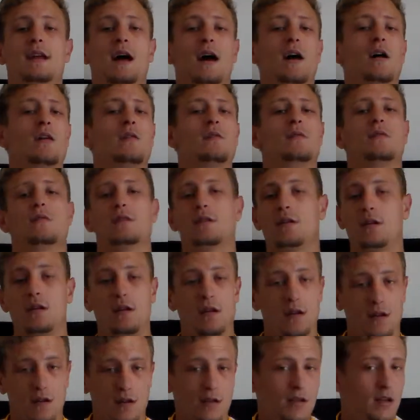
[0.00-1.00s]
Now,
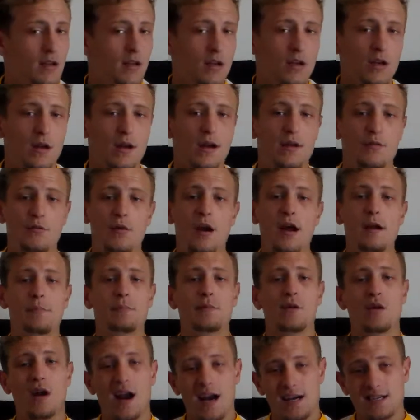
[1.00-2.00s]
in
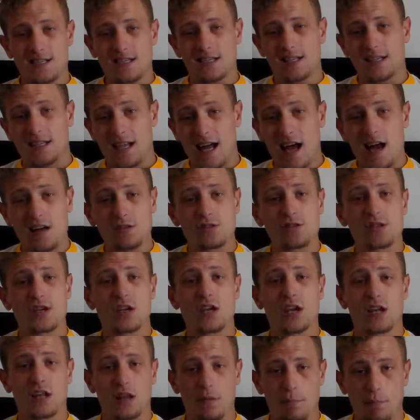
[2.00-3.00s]
rugby, you're actually allowed to
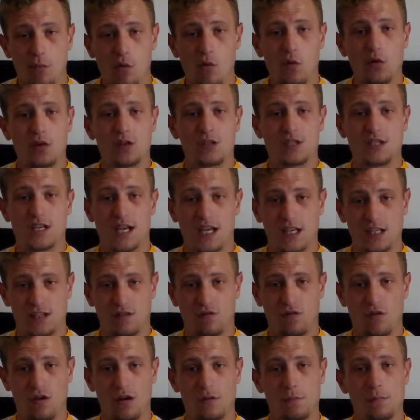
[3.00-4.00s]
kick the ball and
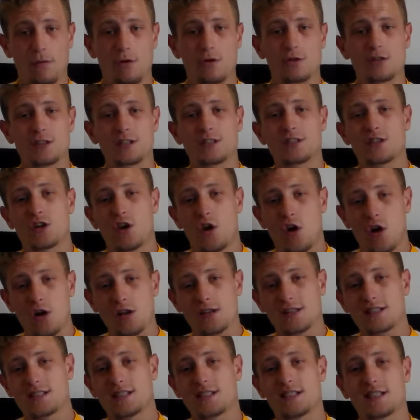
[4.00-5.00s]
chase for it because it's a
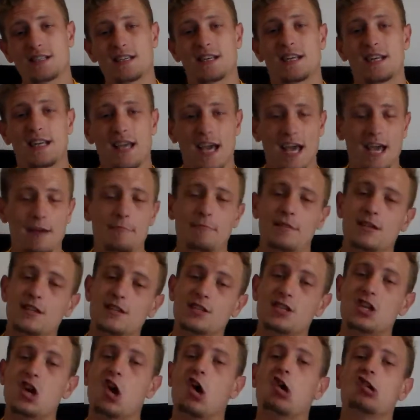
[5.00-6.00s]
constant game and
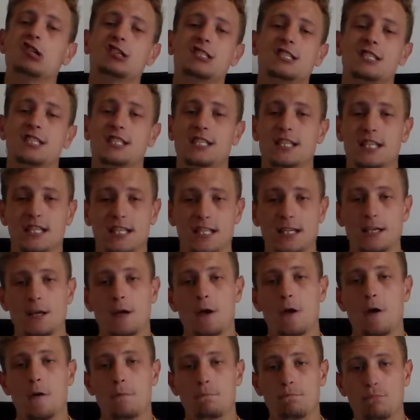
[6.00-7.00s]
it's constantly
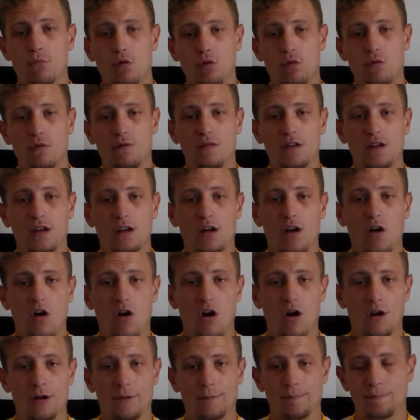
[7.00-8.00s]
moving
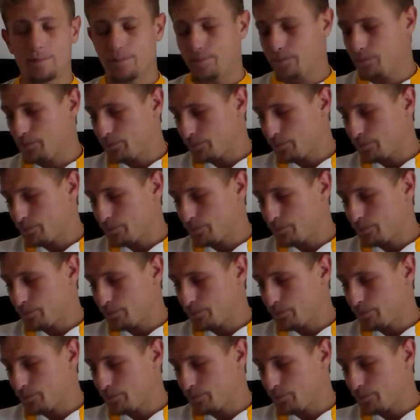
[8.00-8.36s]
on.